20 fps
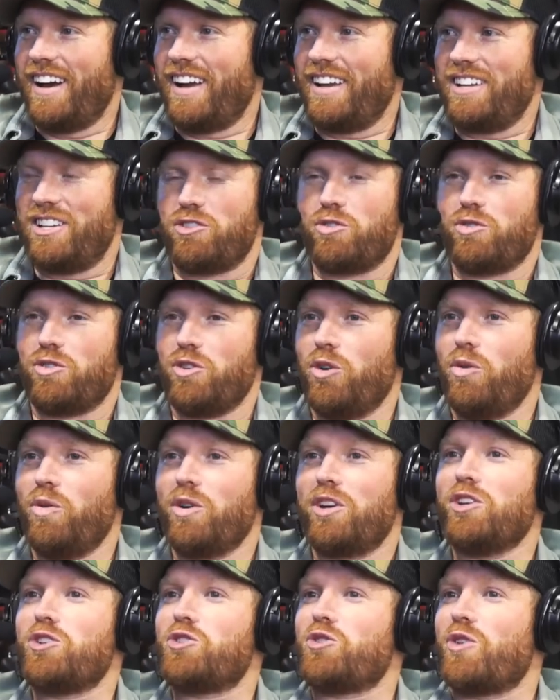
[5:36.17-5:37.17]
I just yeah, no
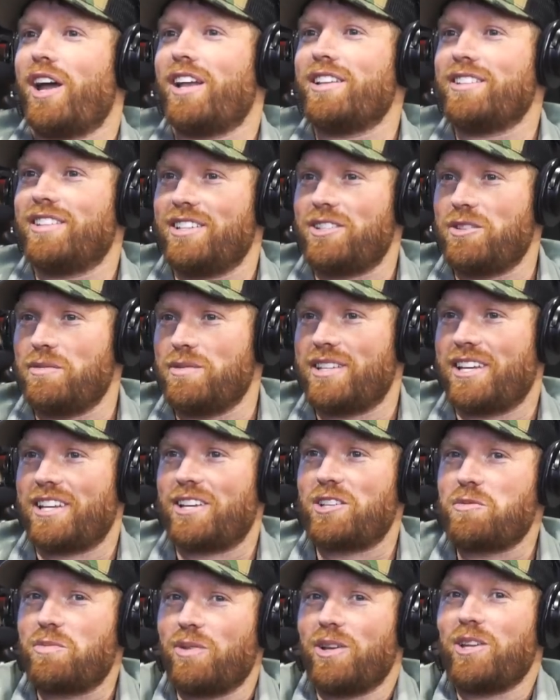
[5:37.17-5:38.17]
one could translate to me. It's like
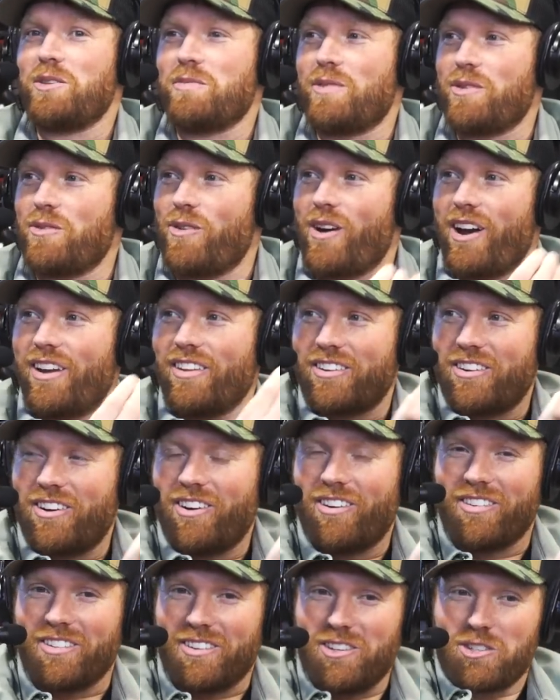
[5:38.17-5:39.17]
explain to me why they're
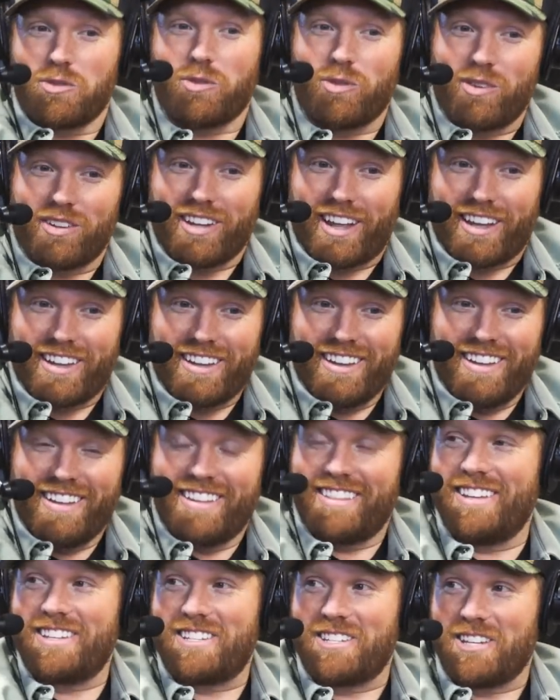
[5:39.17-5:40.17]
calling this one like
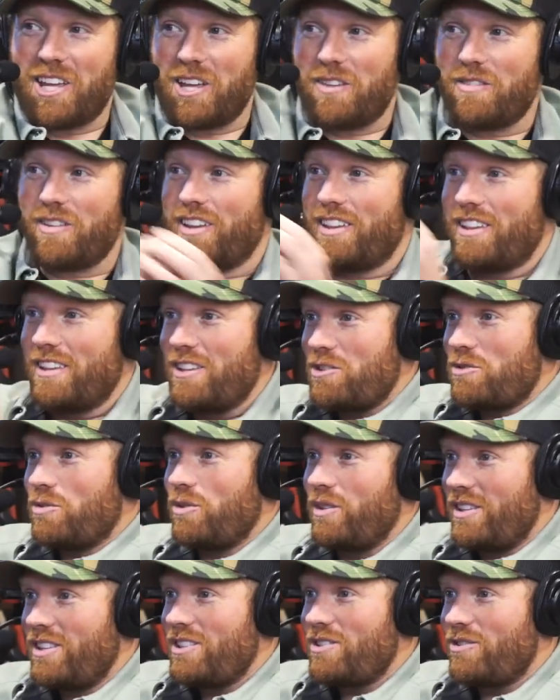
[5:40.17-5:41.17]
this name and this
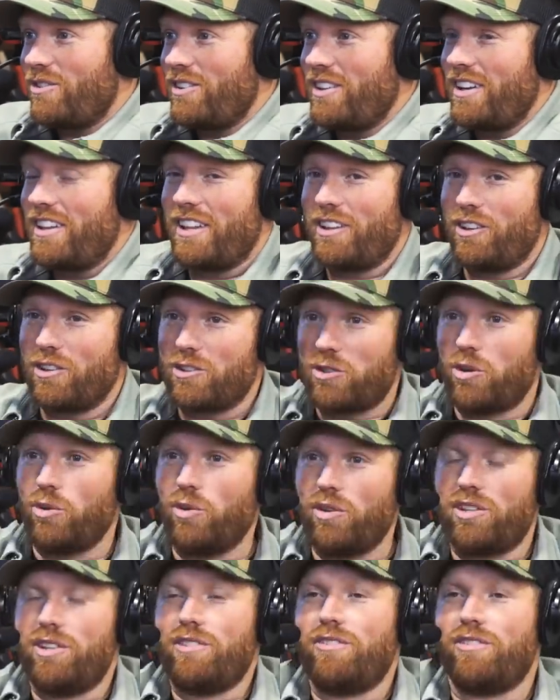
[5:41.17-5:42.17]
one this one, and they right. look
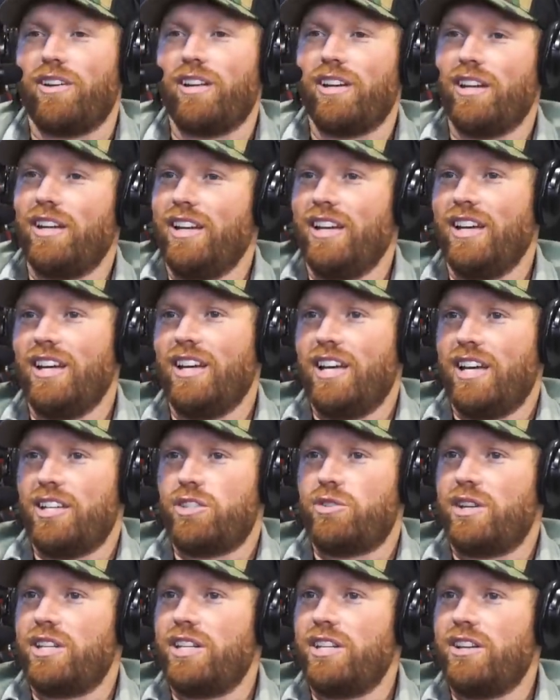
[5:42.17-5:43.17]
totally different. Yeah. And
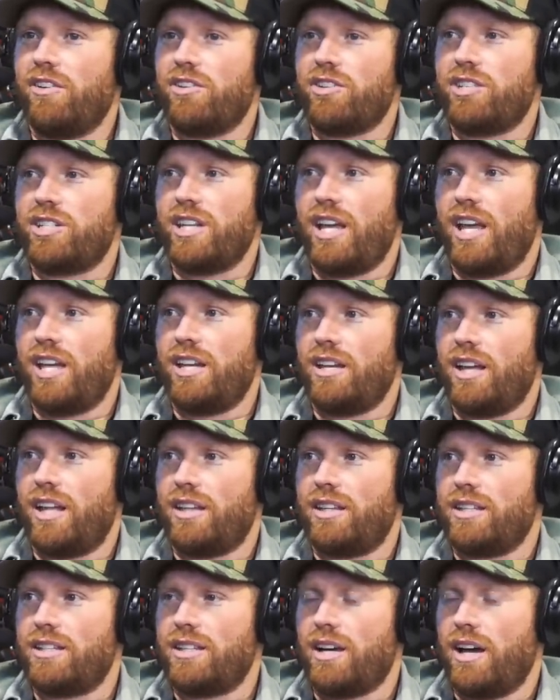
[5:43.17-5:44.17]
so I didn't understand it
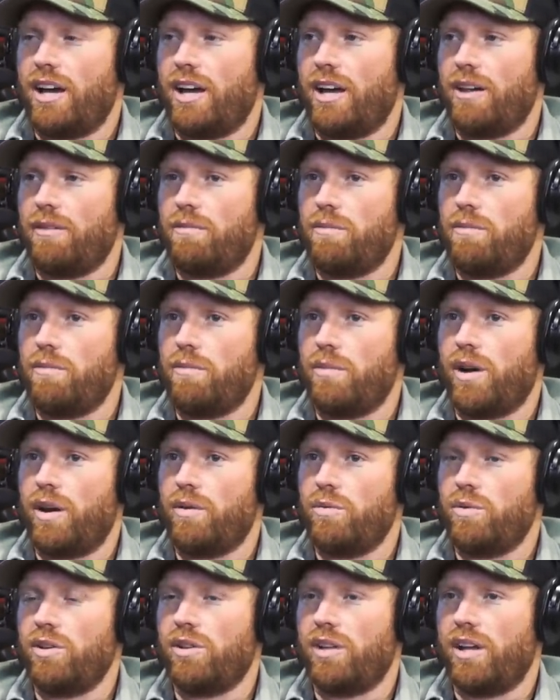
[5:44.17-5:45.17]
at the time, but I
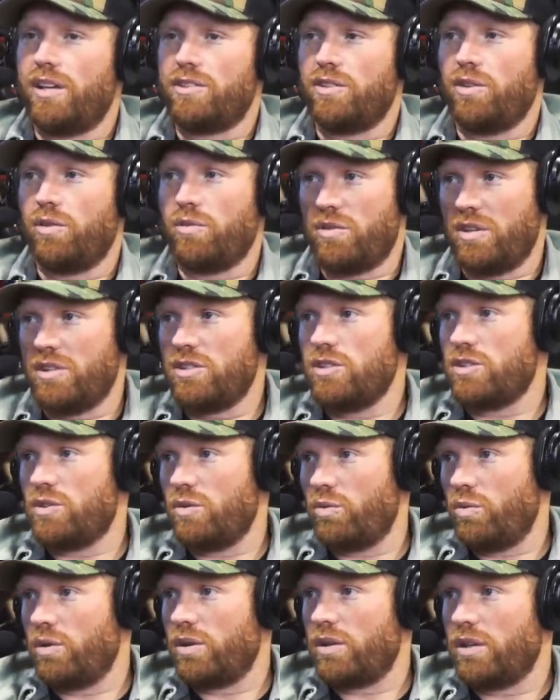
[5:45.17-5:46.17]
realized oh, this is
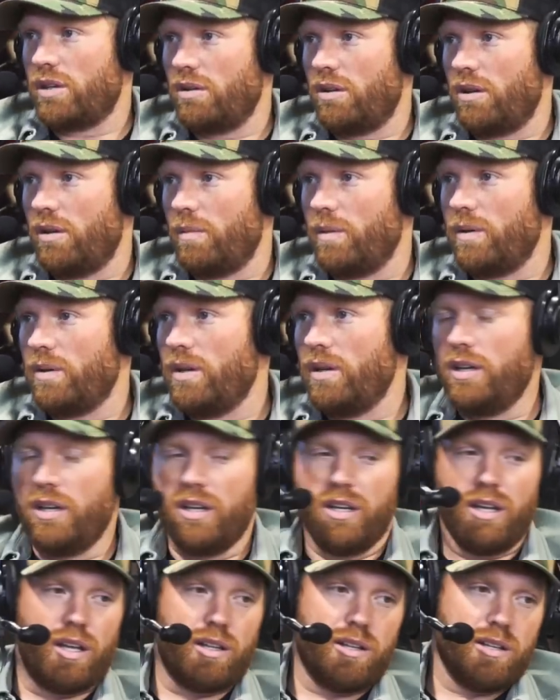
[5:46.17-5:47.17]
the working llama,
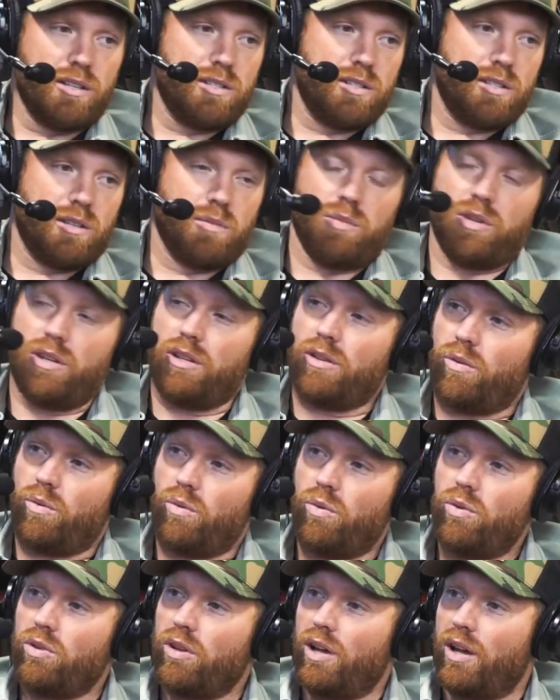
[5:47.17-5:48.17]
and this is the meat and the
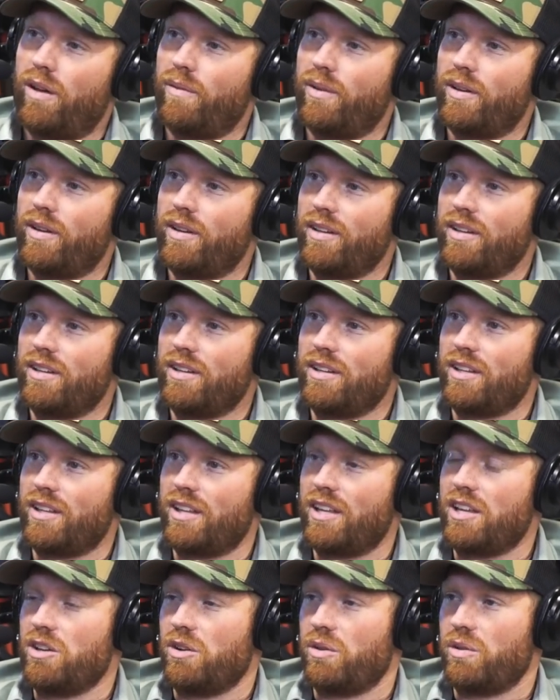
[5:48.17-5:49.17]
wool llama.
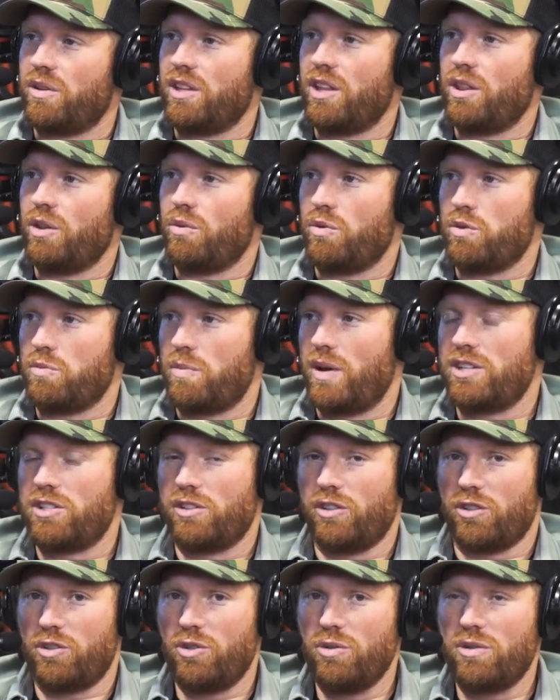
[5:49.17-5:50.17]
Right. You know, and there were
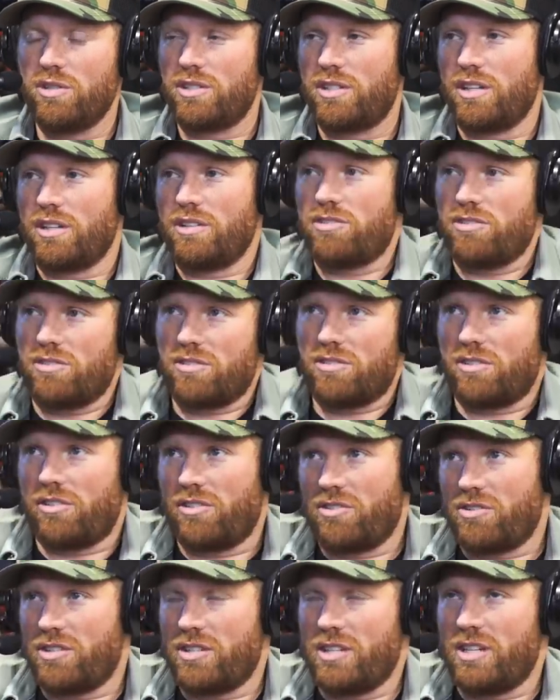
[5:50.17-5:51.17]
basically two distinctions in
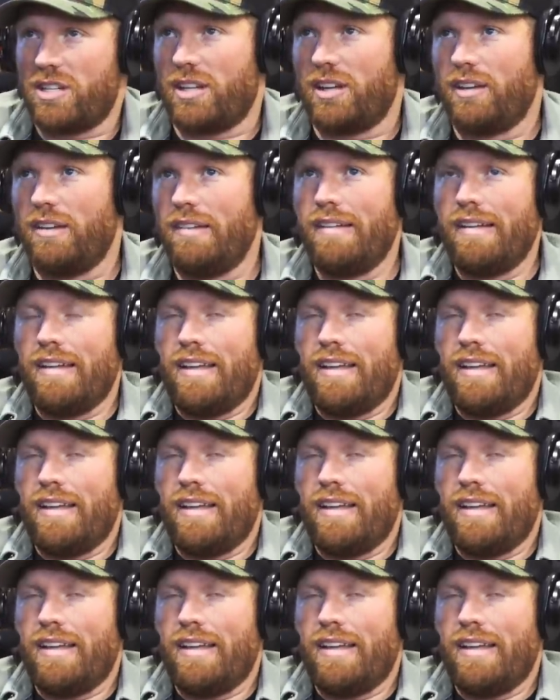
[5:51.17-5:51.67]
Argentina.